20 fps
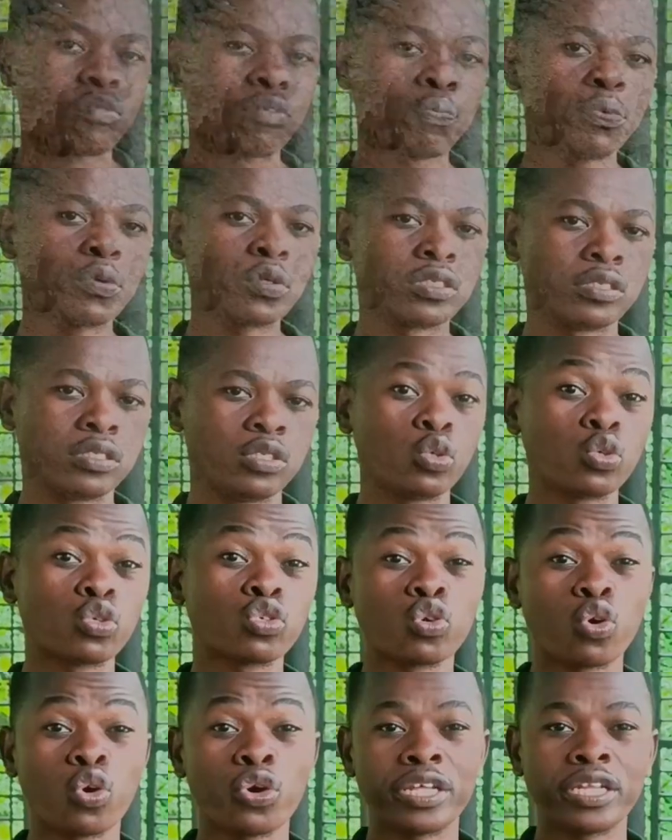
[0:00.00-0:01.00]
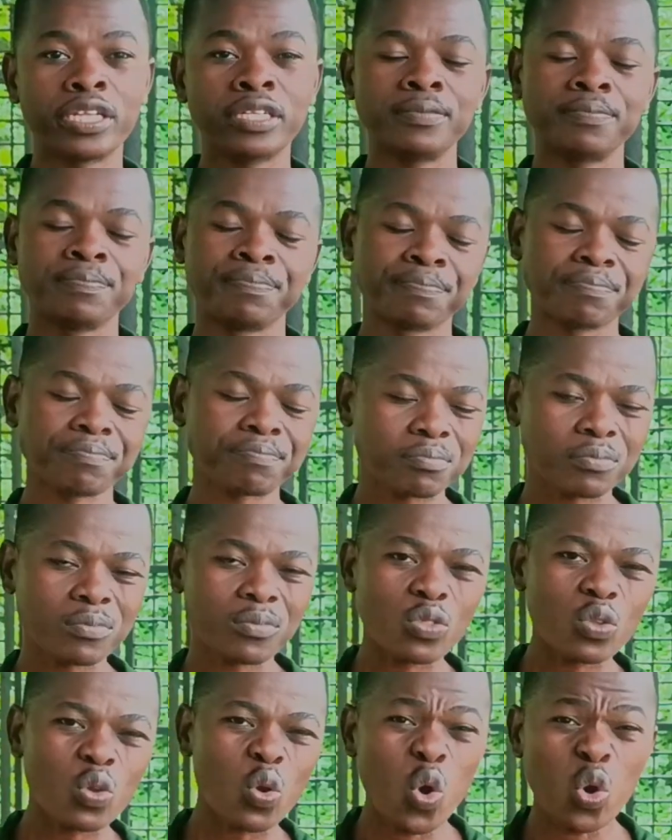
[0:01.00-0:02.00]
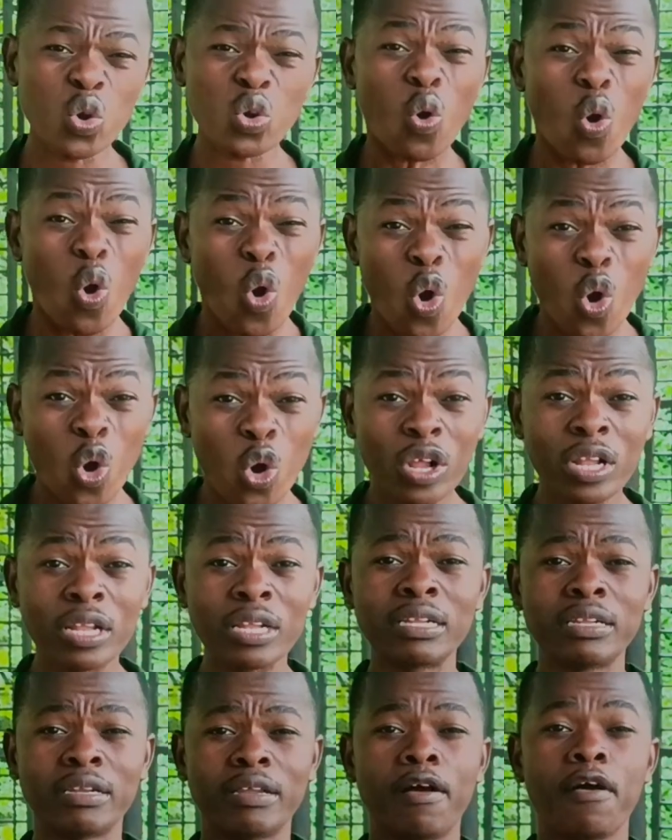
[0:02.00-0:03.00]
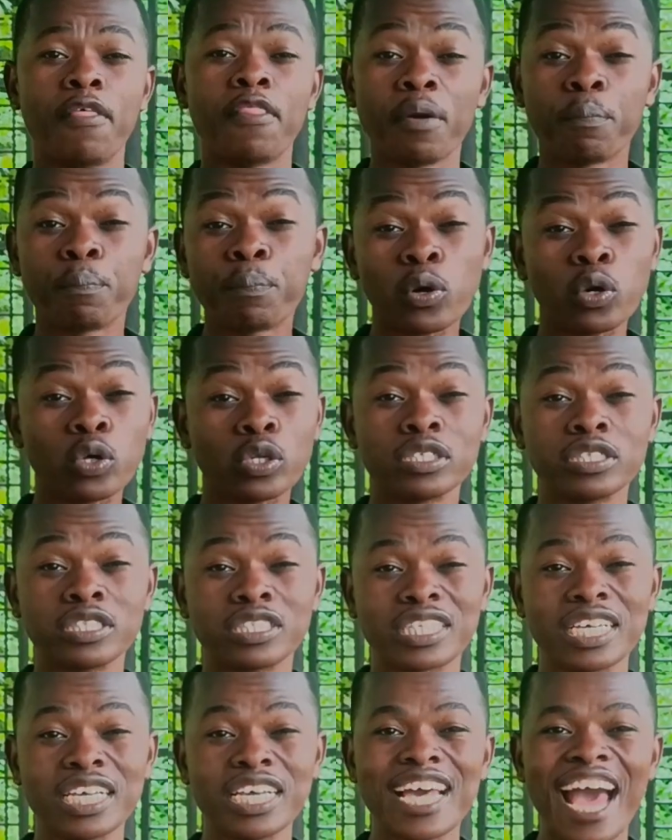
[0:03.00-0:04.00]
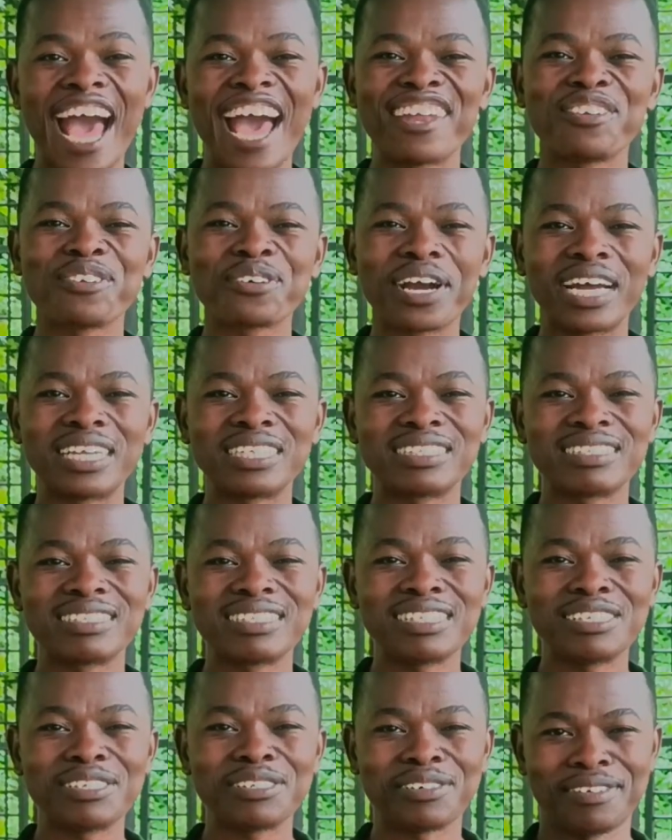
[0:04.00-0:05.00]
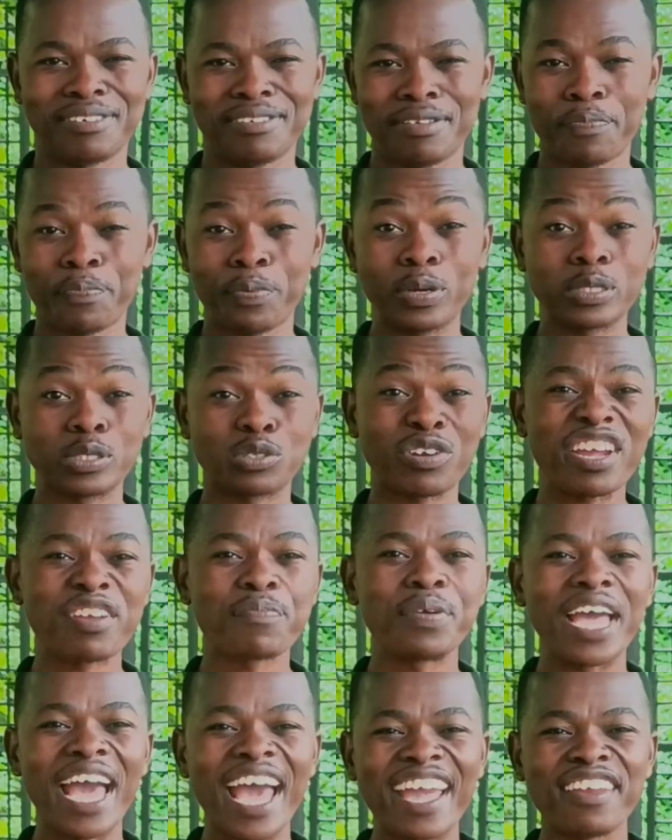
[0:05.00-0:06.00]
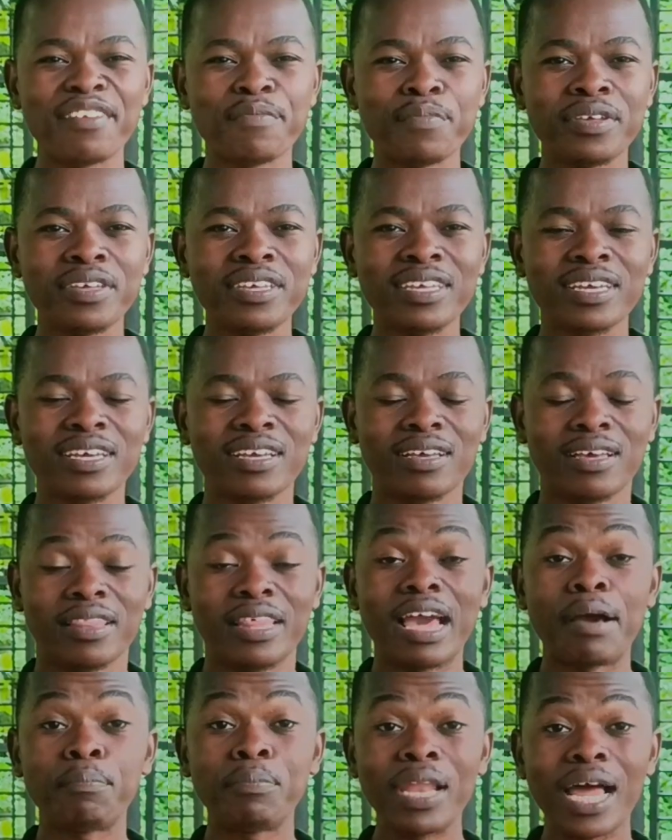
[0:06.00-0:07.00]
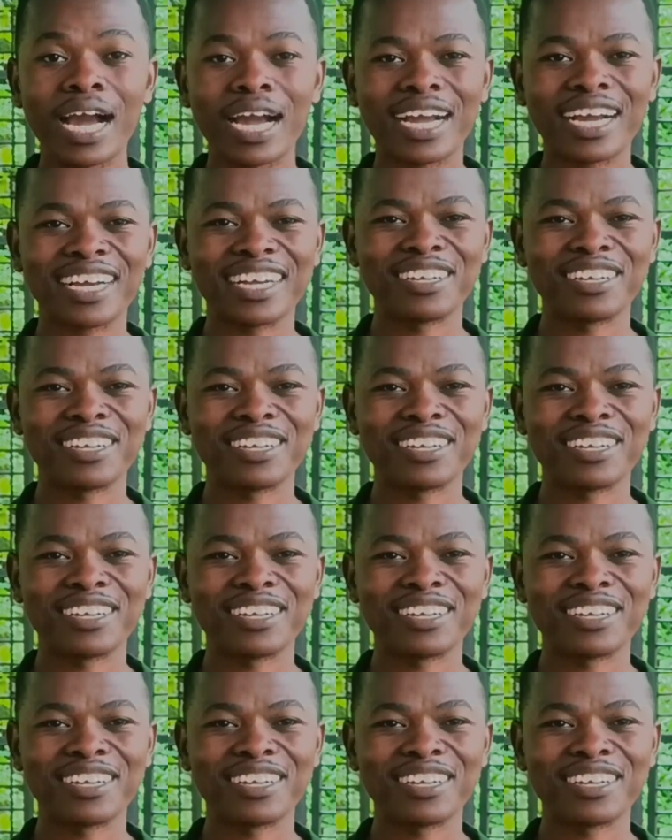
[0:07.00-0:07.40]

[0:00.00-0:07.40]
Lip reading: we put used oil on all the poles. And you can see on the poles right behind me, they are black.